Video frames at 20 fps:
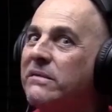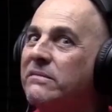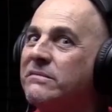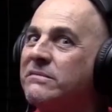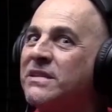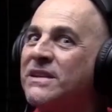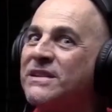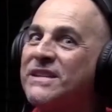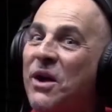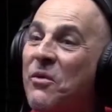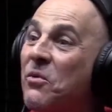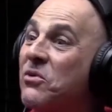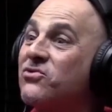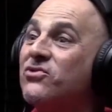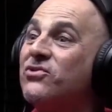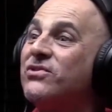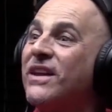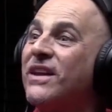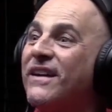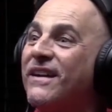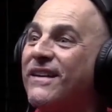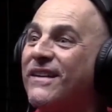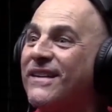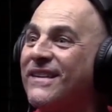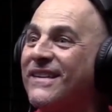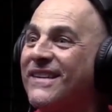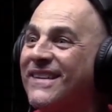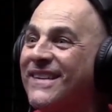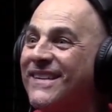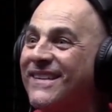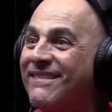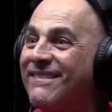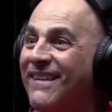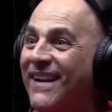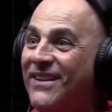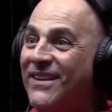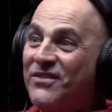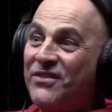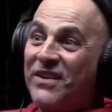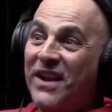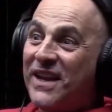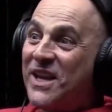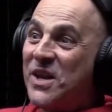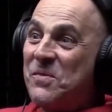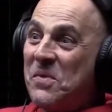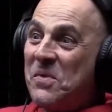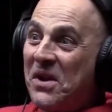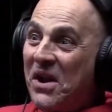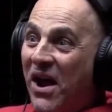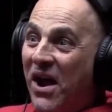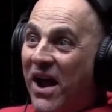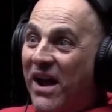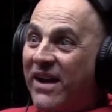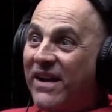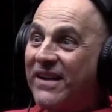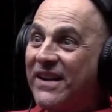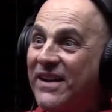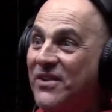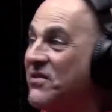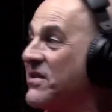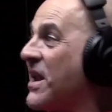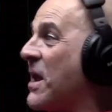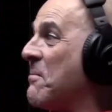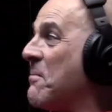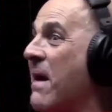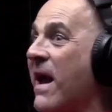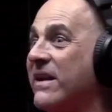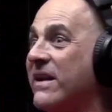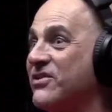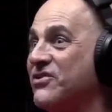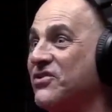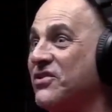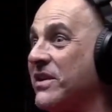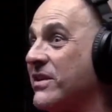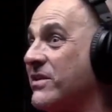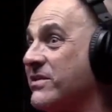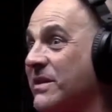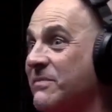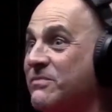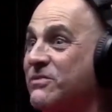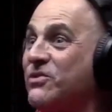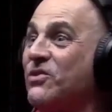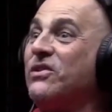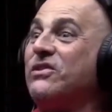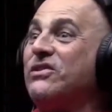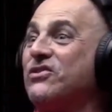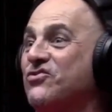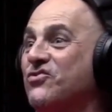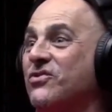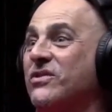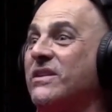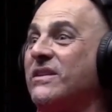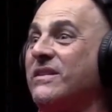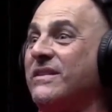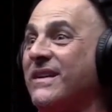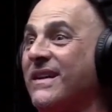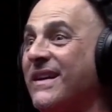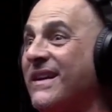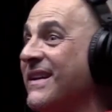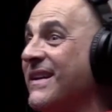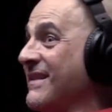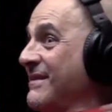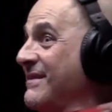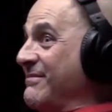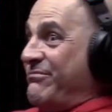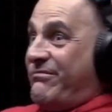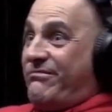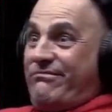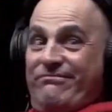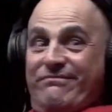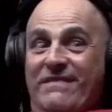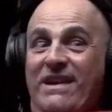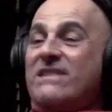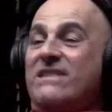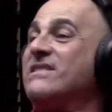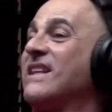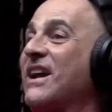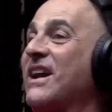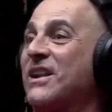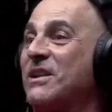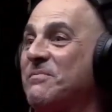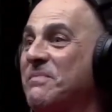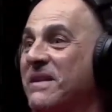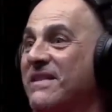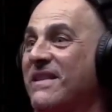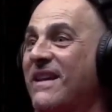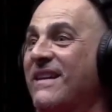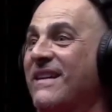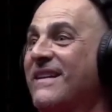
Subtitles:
since I wasn't there, right, you're not keeping an eye on it, you're not managing it because I'm still in the street, it's not going to be there.